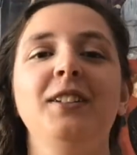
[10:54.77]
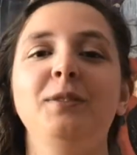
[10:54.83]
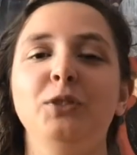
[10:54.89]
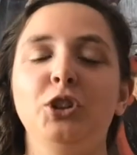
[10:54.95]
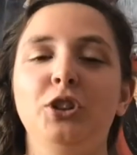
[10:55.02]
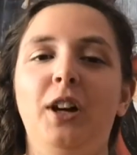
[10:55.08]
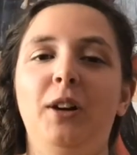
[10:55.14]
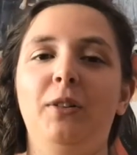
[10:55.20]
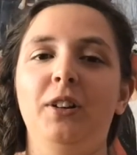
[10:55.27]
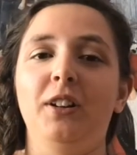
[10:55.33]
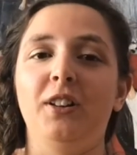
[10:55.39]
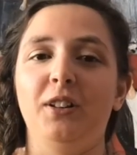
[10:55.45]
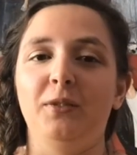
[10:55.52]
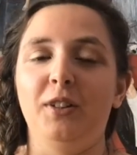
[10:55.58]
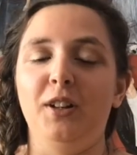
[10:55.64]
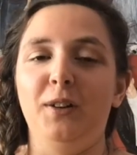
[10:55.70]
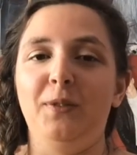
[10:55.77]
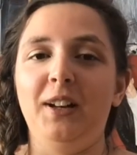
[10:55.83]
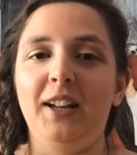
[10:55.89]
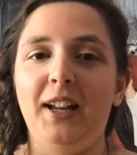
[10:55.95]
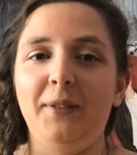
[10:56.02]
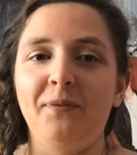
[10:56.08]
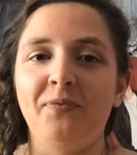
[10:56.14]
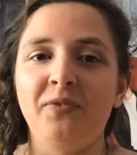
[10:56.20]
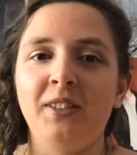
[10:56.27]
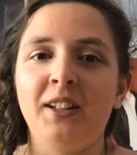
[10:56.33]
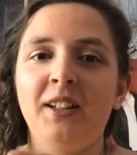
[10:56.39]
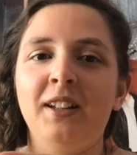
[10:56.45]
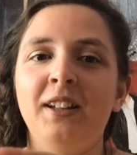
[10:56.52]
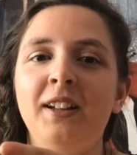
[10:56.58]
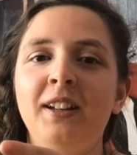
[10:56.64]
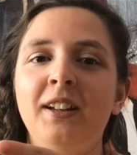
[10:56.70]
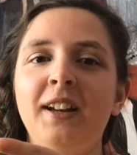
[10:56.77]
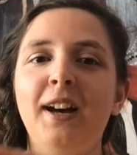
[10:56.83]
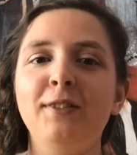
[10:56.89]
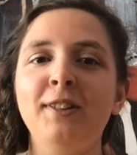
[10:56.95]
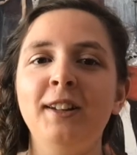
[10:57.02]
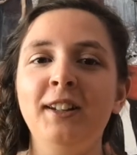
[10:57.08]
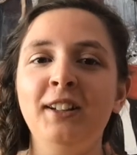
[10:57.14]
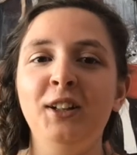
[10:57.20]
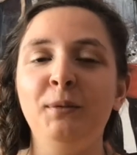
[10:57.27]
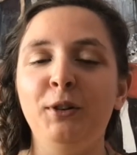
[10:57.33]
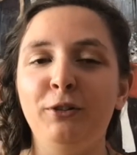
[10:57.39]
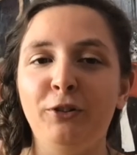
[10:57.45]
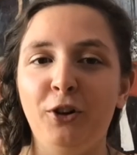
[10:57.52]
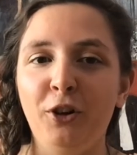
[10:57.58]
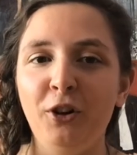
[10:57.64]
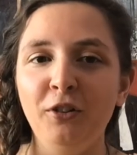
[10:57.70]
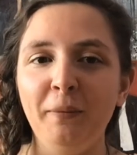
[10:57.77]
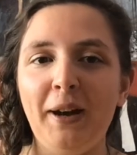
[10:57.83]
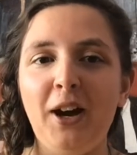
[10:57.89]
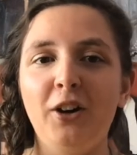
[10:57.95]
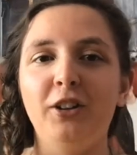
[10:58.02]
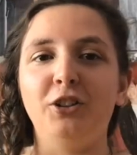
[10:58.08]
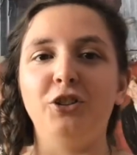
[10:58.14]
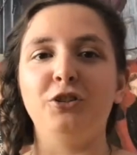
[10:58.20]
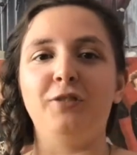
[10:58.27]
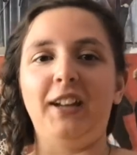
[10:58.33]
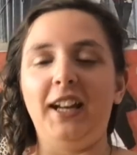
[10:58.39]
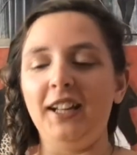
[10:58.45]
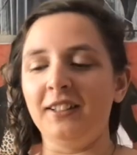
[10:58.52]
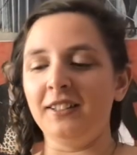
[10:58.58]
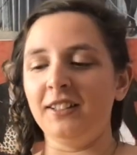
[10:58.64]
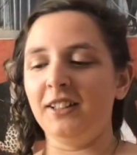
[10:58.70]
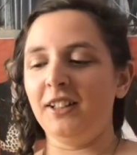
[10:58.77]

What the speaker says: I'm sure one of them would have been like, I've seen you before, met on a train.